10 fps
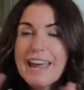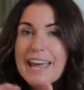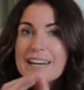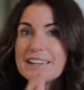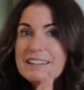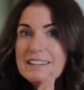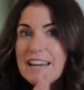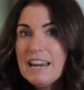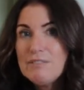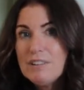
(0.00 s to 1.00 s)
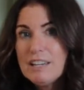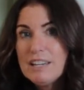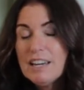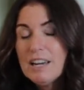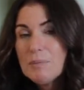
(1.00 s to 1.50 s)
and
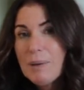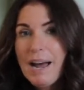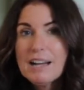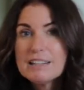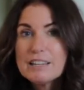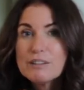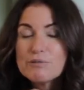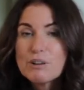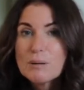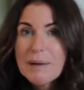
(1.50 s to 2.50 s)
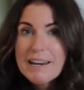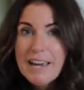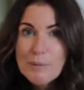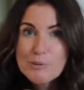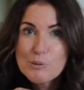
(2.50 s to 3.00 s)
navy palette for my
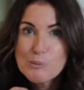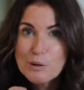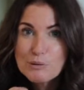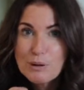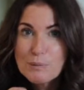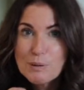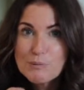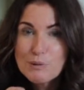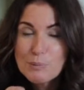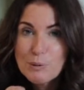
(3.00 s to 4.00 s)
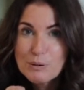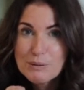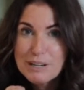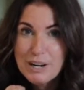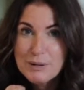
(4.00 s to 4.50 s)
capsule wardrobe for Puerto
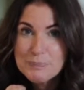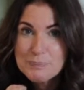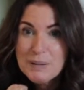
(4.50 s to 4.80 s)
Rico.